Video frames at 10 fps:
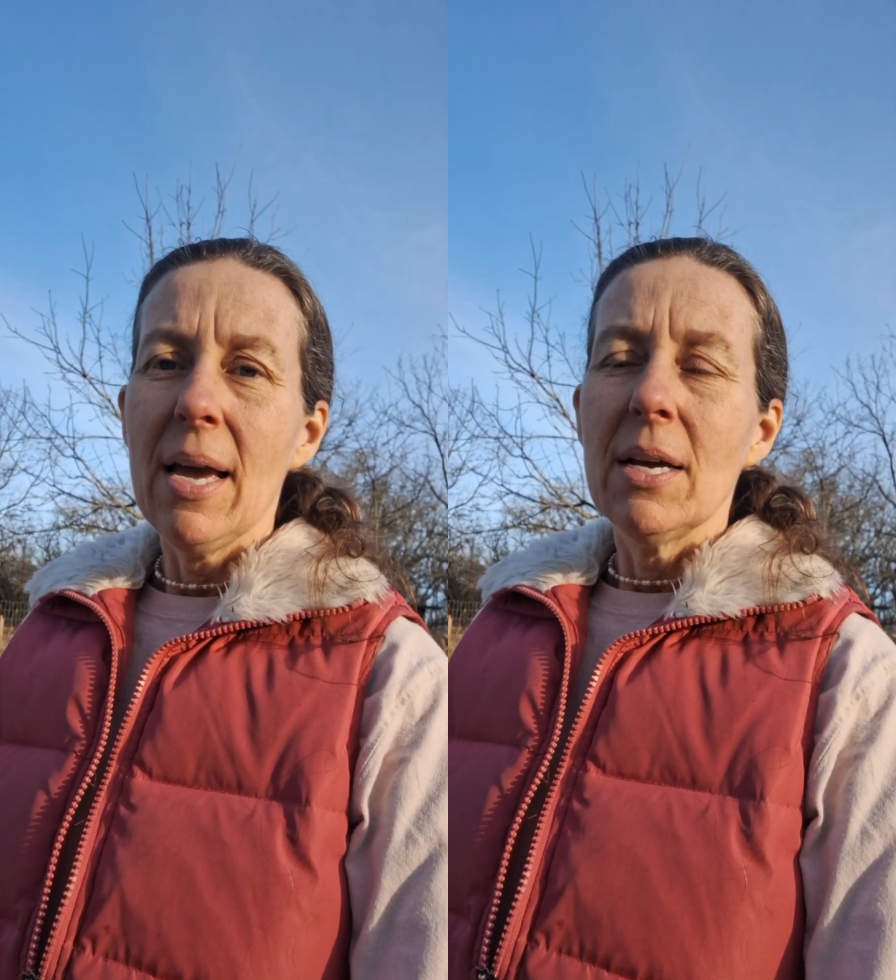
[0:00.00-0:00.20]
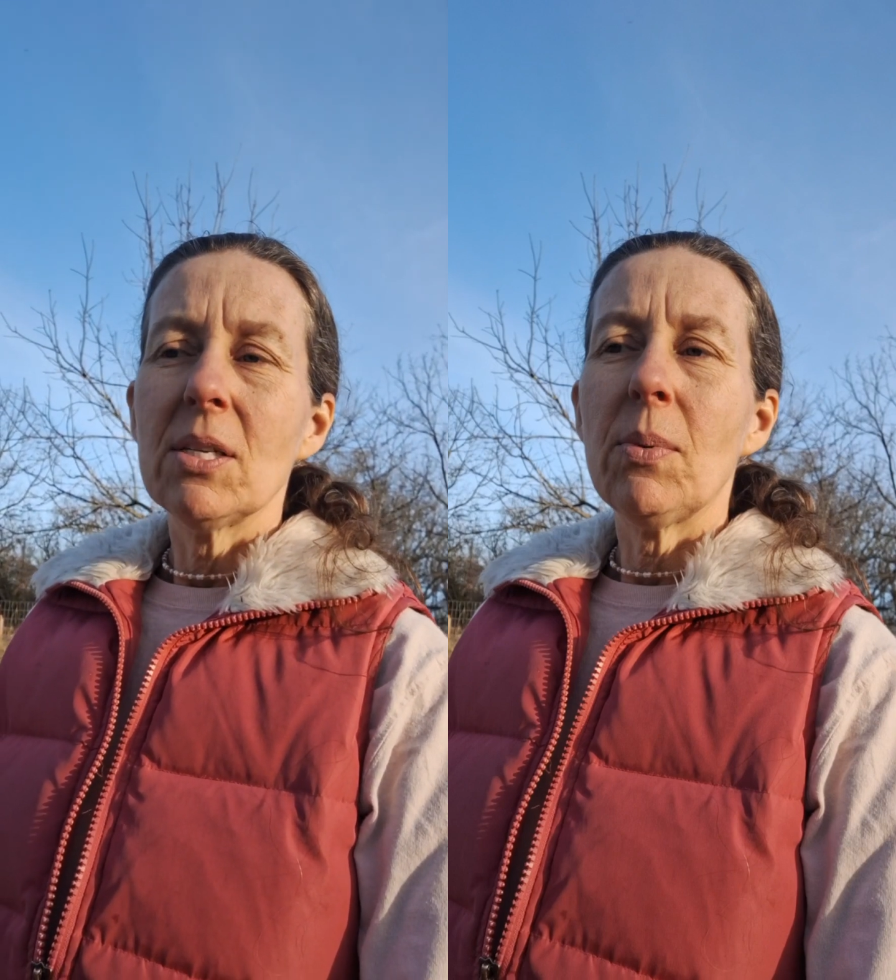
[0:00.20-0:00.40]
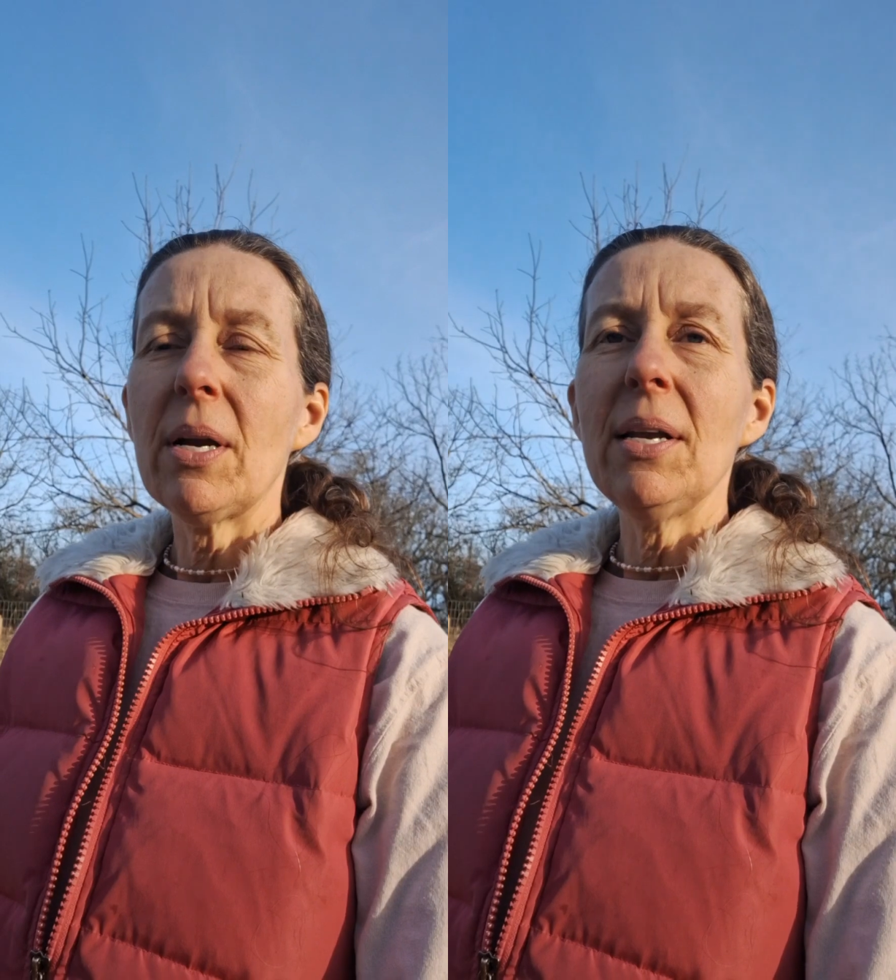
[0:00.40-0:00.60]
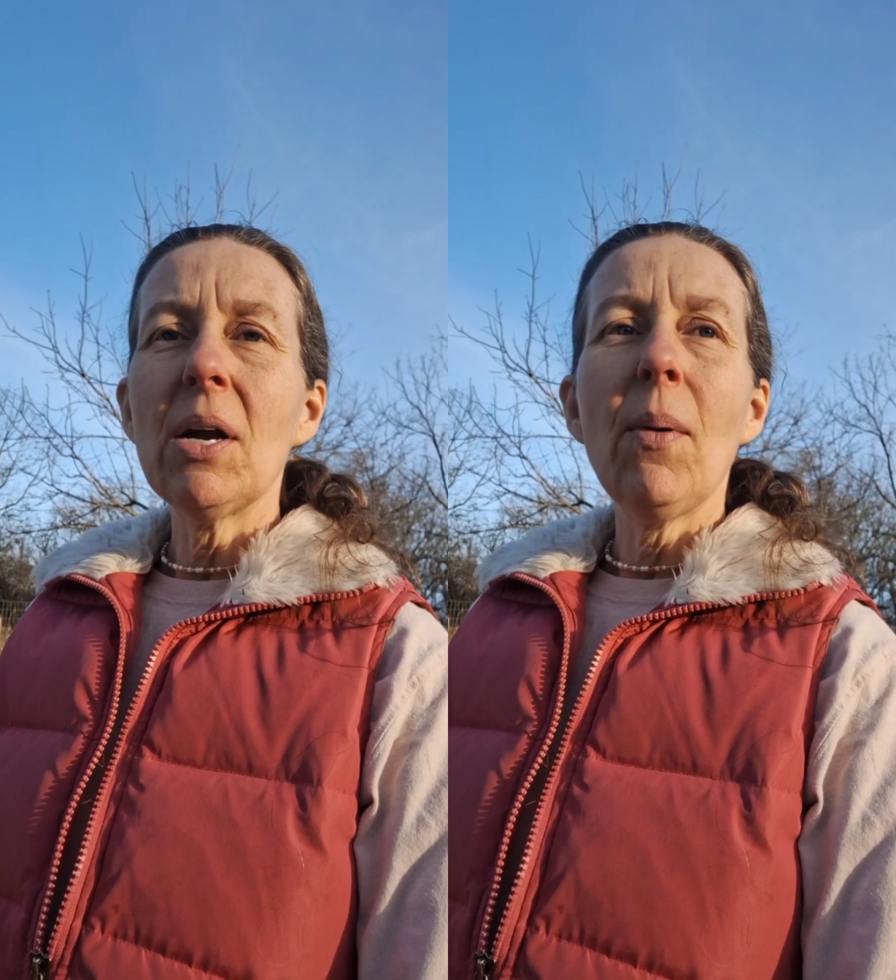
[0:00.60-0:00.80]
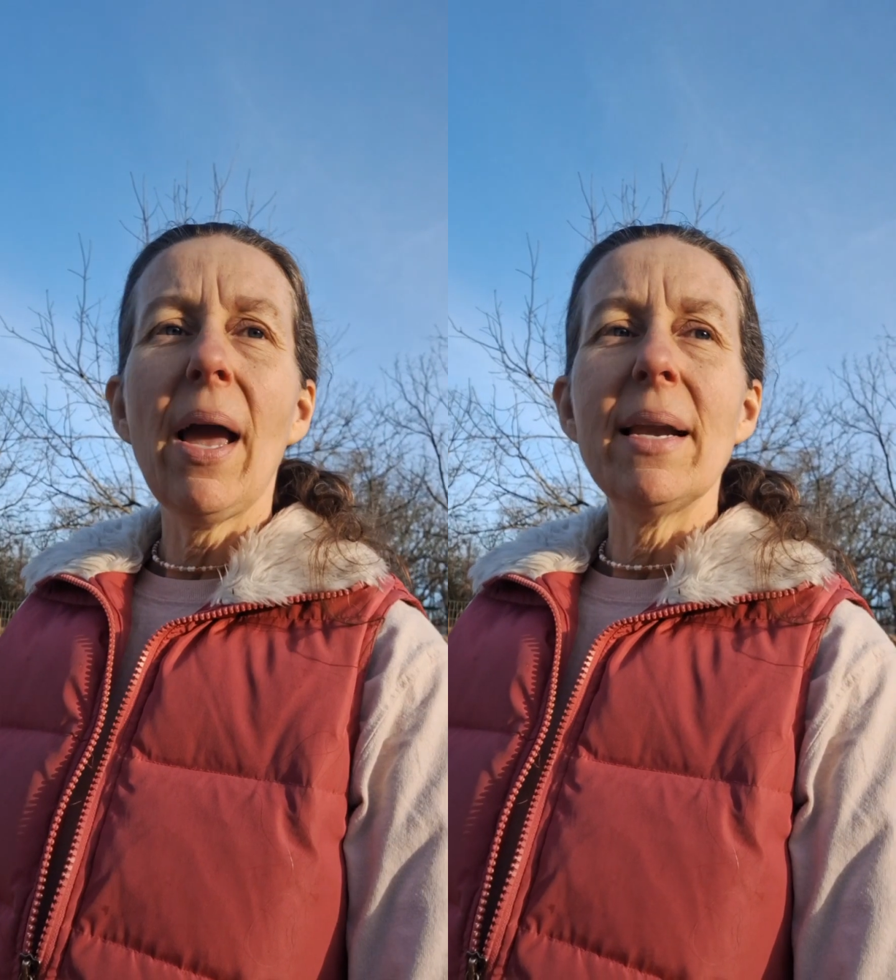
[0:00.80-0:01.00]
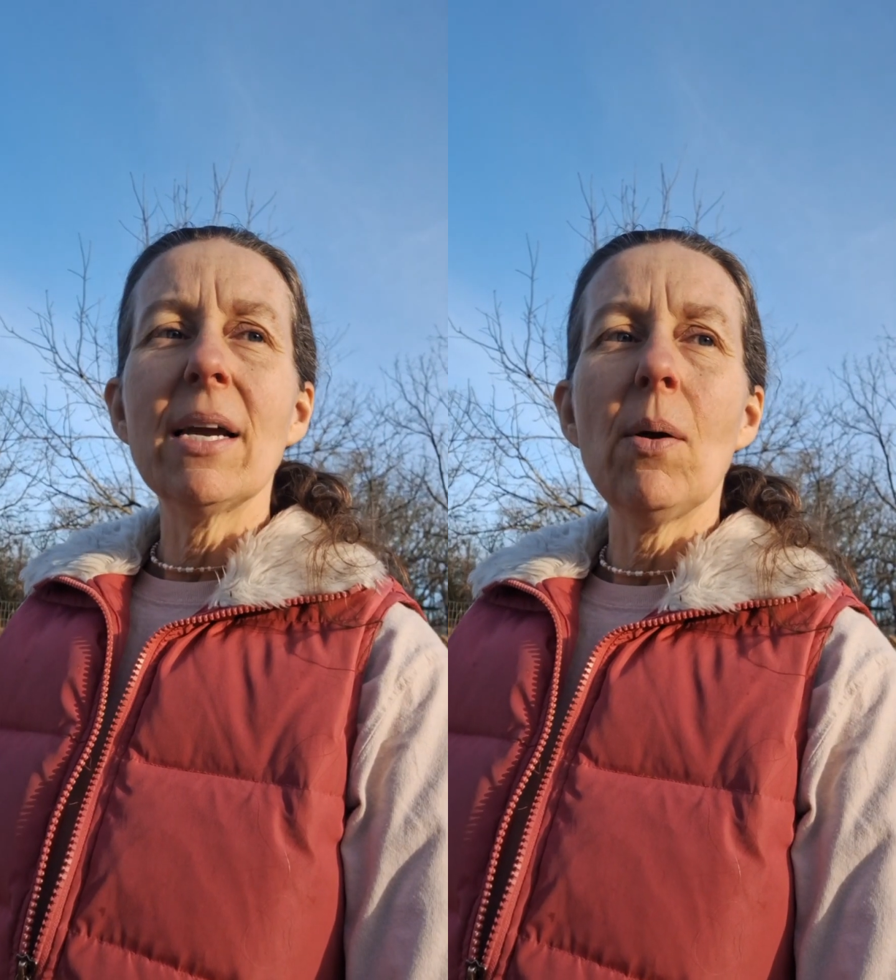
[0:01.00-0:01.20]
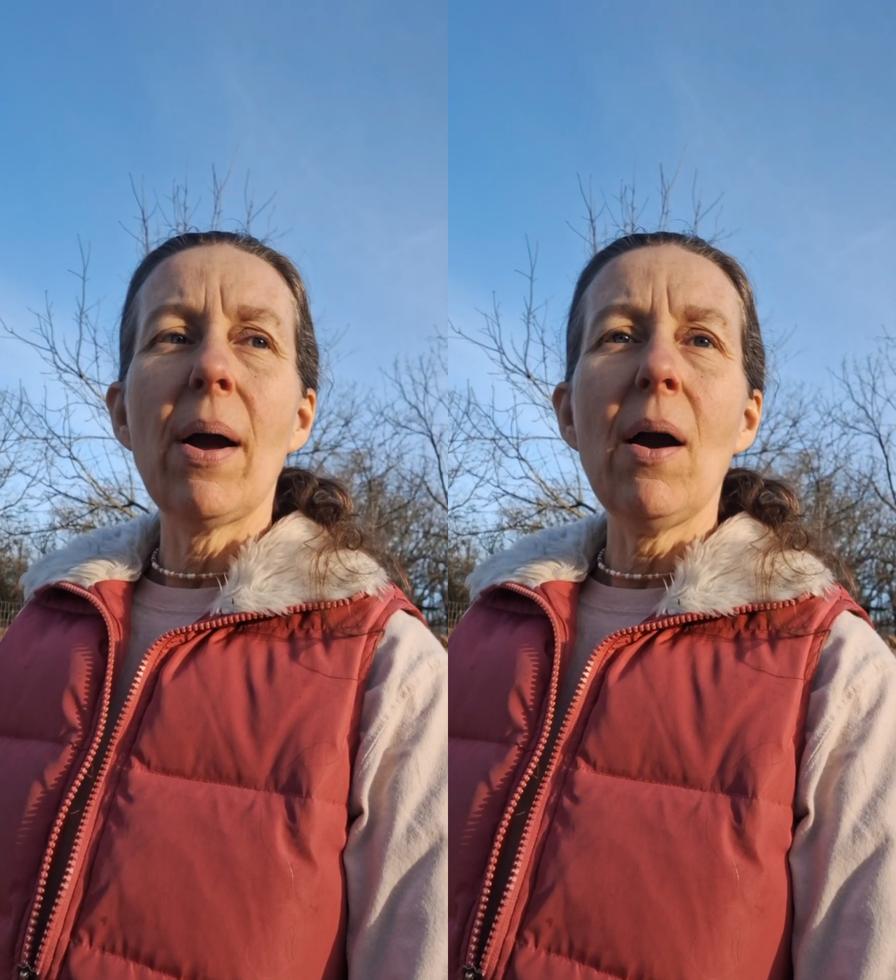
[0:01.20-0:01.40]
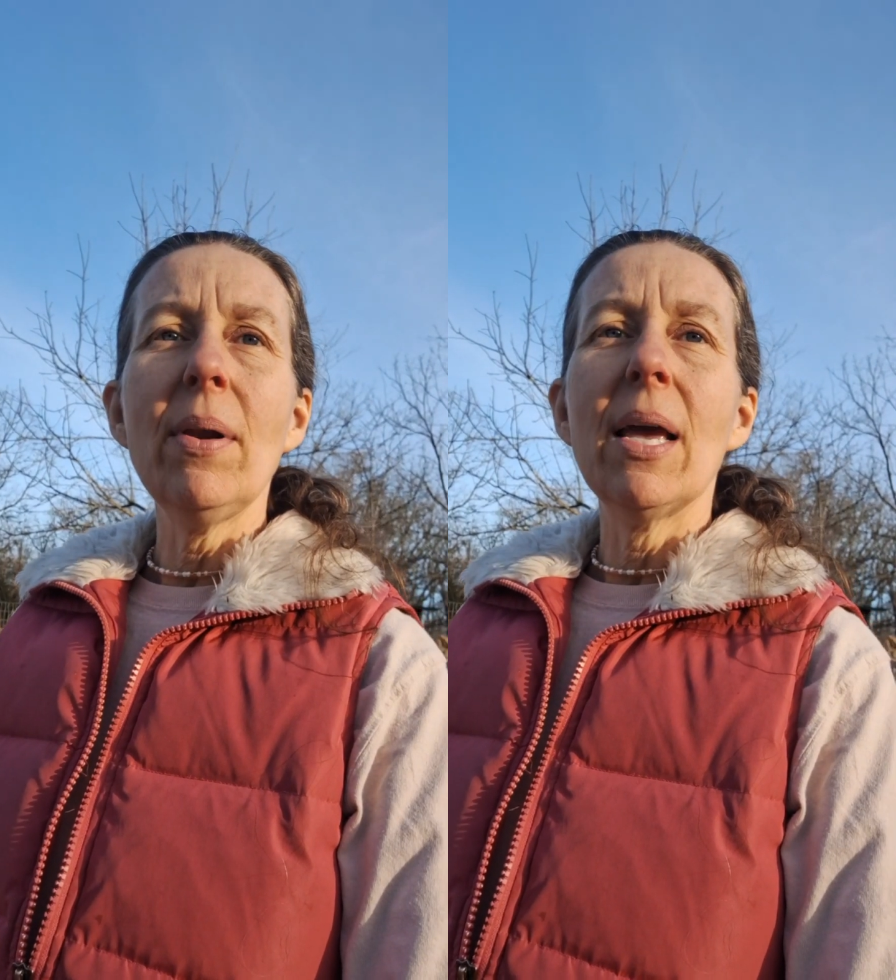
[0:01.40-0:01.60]
So we're going to go ahead and go
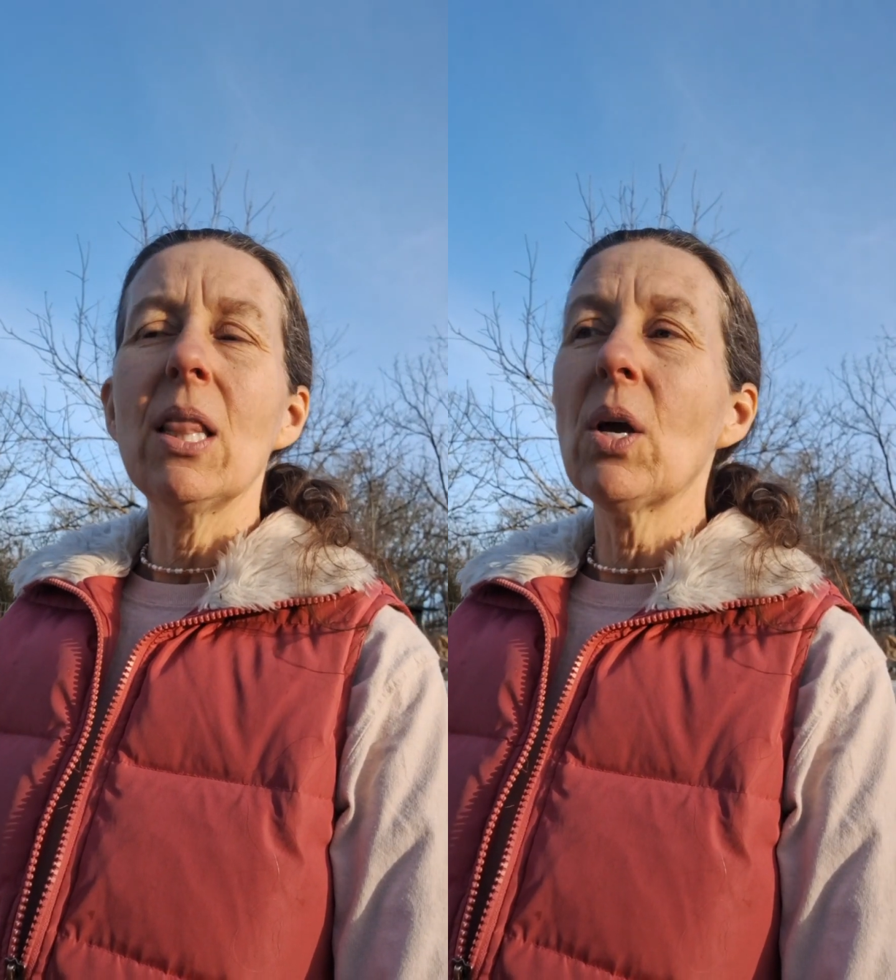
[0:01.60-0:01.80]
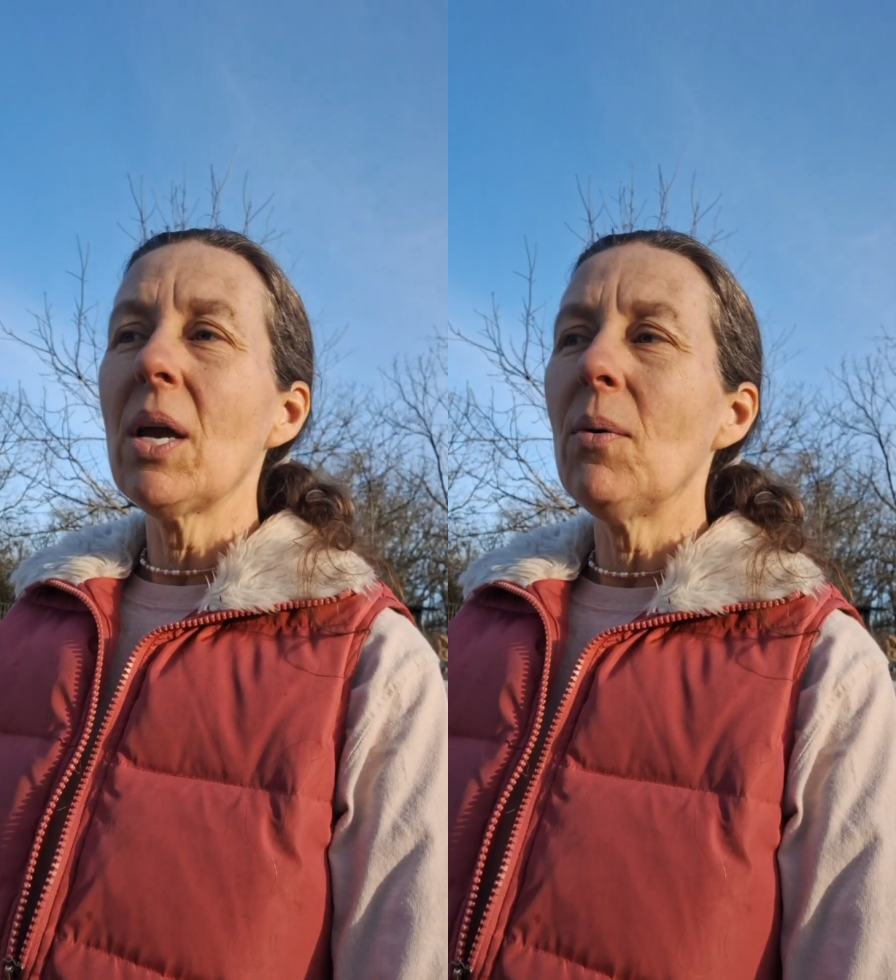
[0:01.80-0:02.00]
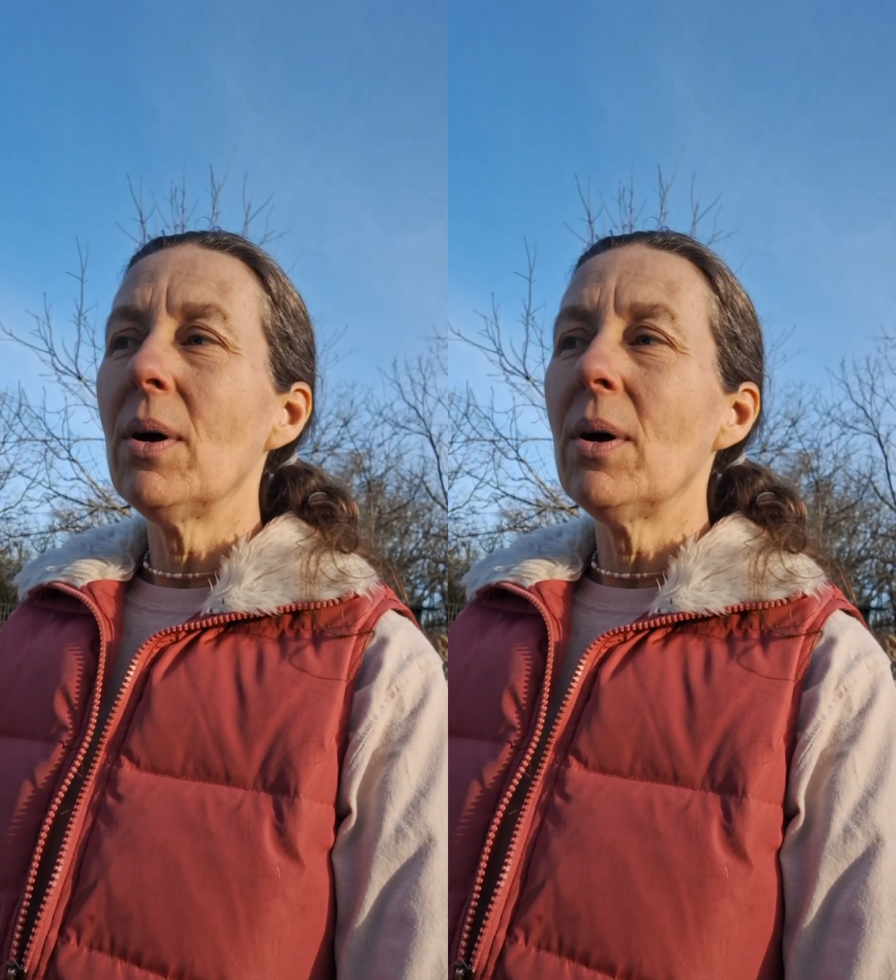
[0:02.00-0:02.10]
out and look at